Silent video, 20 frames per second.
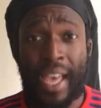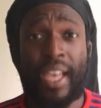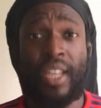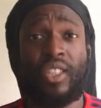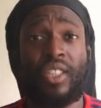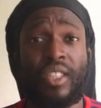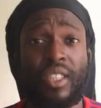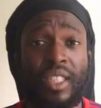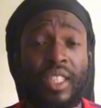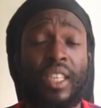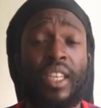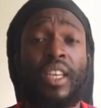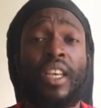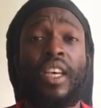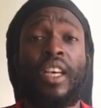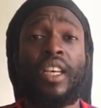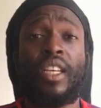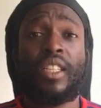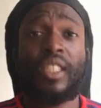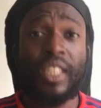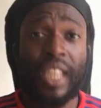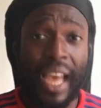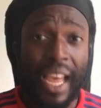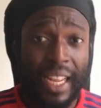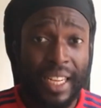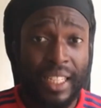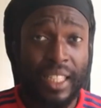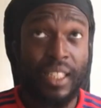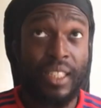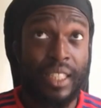agency.
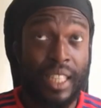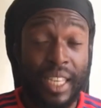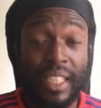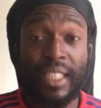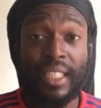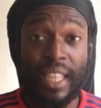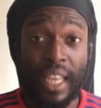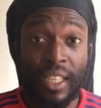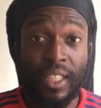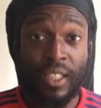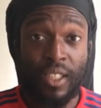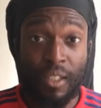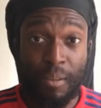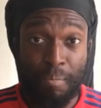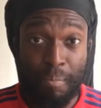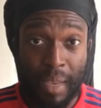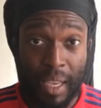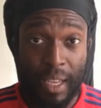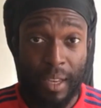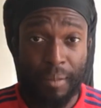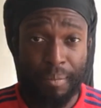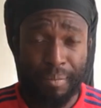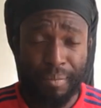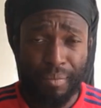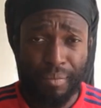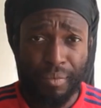This tends to mean